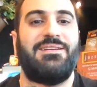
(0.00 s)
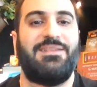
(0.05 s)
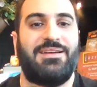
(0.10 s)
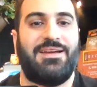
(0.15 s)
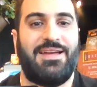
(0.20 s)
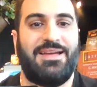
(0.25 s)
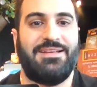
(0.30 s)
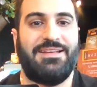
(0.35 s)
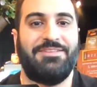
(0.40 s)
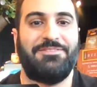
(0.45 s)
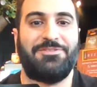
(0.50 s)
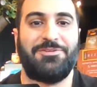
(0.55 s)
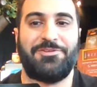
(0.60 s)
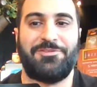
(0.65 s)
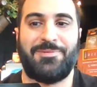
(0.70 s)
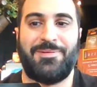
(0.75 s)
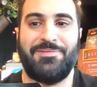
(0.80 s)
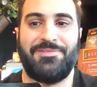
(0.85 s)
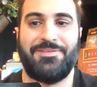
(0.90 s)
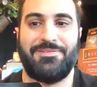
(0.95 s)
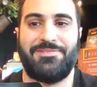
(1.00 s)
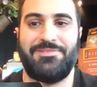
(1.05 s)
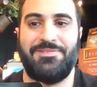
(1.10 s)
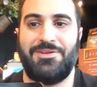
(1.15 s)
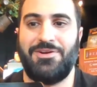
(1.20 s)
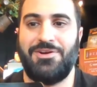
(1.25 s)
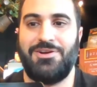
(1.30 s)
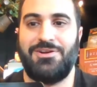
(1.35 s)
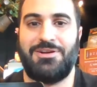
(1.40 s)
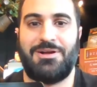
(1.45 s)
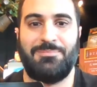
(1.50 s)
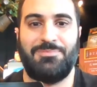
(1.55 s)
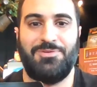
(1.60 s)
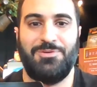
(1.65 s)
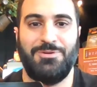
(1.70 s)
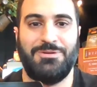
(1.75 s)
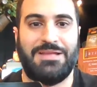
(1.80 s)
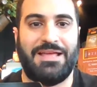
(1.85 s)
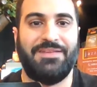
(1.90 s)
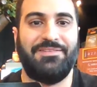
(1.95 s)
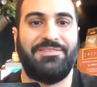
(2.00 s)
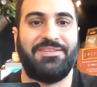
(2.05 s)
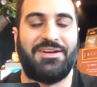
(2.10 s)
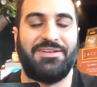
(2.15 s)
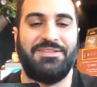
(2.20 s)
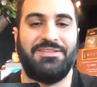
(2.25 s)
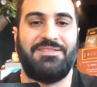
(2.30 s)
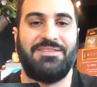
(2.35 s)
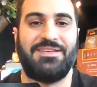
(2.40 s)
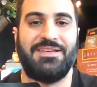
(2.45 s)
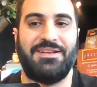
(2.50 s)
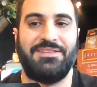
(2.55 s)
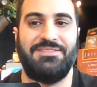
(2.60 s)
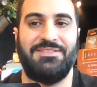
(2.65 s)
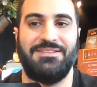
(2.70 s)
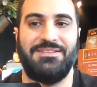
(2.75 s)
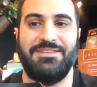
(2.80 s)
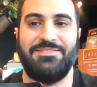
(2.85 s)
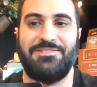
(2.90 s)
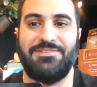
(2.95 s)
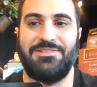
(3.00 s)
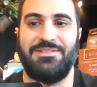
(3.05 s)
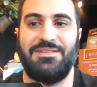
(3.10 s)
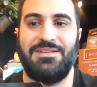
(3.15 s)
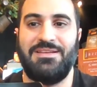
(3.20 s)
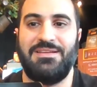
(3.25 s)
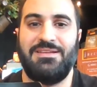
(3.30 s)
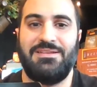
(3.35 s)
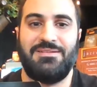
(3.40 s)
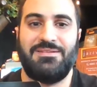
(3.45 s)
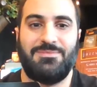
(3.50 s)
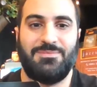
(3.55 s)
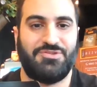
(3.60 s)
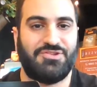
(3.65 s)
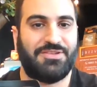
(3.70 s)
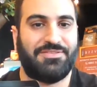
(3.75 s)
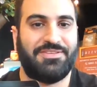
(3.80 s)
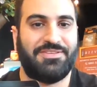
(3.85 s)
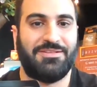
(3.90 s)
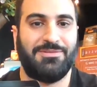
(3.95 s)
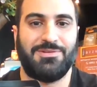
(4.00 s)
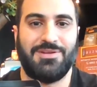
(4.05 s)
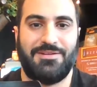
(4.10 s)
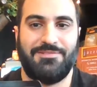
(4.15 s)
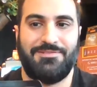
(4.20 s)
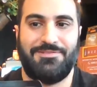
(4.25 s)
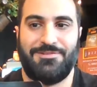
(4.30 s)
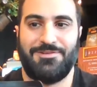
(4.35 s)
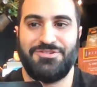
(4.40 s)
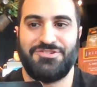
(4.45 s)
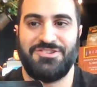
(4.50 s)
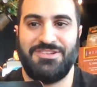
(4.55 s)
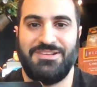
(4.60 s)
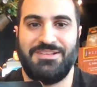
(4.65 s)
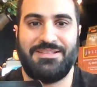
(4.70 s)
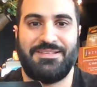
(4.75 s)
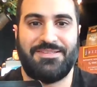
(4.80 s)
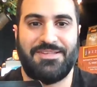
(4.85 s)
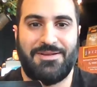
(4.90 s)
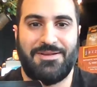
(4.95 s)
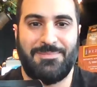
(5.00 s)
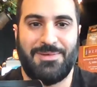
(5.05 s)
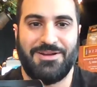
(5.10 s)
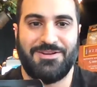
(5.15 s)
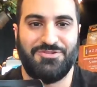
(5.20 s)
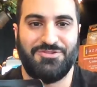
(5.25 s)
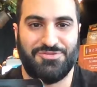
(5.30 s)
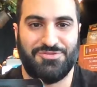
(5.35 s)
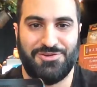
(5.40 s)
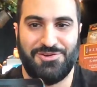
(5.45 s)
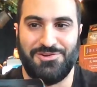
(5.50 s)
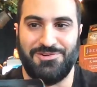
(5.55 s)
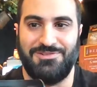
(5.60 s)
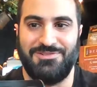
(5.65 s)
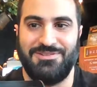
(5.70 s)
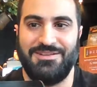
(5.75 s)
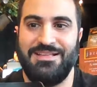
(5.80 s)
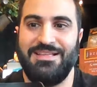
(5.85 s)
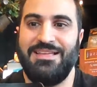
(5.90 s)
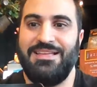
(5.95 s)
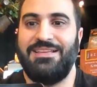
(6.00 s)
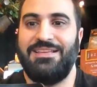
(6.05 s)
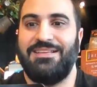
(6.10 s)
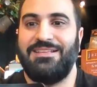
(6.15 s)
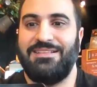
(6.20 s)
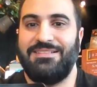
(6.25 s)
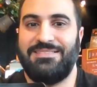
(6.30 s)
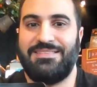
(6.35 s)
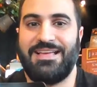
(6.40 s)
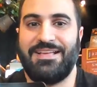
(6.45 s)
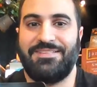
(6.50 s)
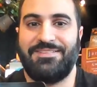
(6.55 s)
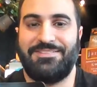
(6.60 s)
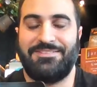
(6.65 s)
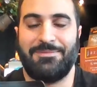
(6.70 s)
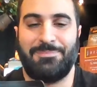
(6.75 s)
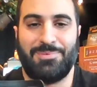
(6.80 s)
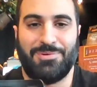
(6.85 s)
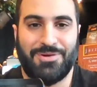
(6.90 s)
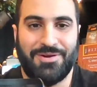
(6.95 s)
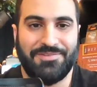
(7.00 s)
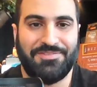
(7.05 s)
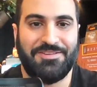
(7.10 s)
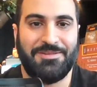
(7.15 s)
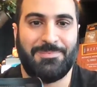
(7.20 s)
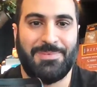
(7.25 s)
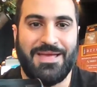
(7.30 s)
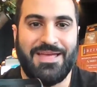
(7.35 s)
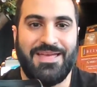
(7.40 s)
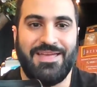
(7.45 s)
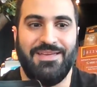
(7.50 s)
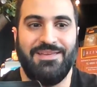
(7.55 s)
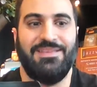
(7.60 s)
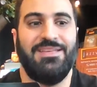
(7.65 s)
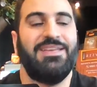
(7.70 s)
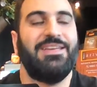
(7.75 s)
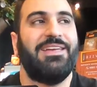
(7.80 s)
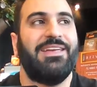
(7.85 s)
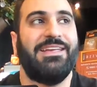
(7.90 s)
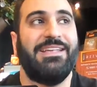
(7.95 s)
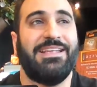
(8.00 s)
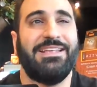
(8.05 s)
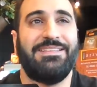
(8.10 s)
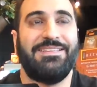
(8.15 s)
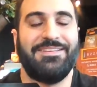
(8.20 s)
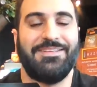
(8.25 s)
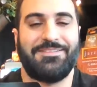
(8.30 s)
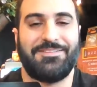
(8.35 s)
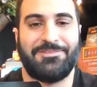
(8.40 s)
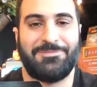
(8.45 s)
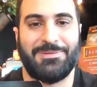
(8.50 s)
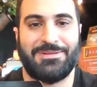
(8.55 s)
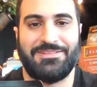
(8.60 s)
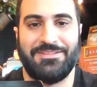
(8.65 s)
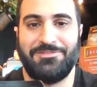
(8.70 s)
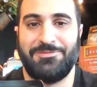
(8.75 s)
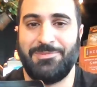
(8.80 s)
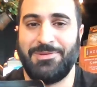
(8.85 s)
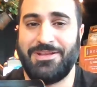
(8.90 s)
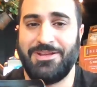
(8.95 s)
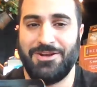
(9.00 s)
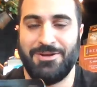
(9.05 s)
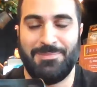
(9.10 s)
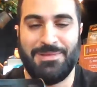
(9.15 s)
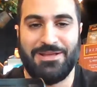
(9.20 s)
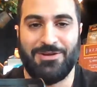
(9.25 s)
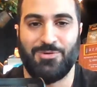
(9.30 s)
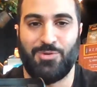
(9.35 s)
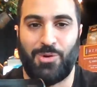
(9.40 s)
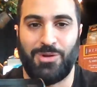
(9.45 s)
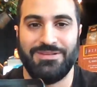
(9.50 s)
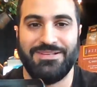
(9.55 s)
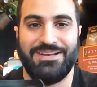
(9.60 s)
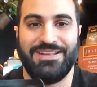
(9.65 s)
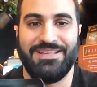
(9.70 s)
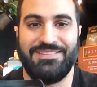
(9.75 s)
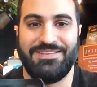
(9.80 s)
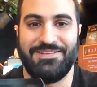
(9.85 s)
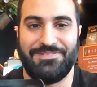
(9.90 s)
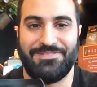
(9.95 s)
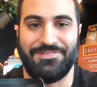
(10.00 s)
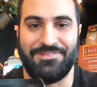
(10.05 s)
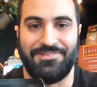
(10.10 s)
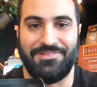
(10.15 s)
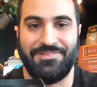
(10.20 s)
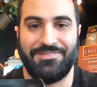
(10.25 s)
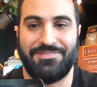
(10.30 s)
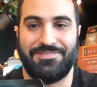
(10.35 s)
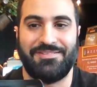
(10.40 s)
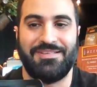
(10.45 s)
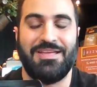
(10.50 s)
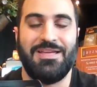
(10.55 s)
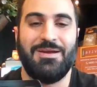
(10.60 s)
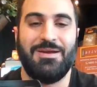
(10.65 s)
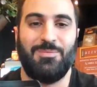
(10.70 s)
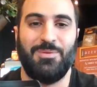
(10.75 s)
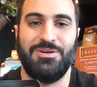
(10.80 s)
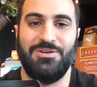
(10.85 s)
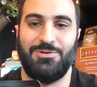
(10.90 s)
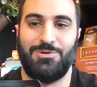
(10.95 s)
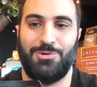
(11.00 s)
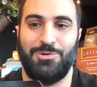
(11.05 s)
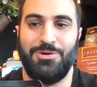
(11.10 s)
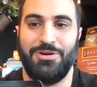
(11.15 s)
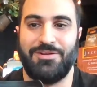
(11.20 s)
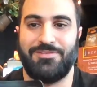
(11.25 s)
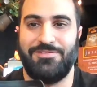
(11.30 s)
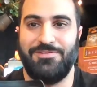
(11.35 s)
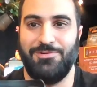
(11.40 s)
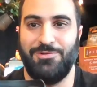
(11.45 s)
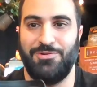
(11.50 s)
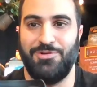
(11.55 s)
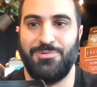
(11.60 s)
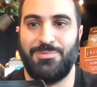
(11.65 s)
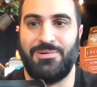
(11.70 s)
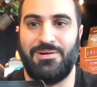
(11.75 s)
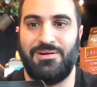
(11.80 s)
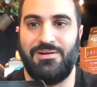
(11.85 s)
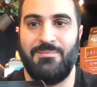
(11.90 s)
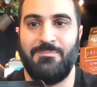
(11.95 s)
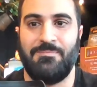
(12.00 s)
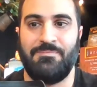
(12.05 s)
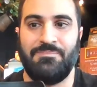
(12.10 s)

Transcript: And his response was, no, I'm too lazy. I need to get it delivered. Which I said, look, unfortunately, that's out of my control. That's the price you pay. You need to expect there's going to be a quality difference when you're ordering through Uber.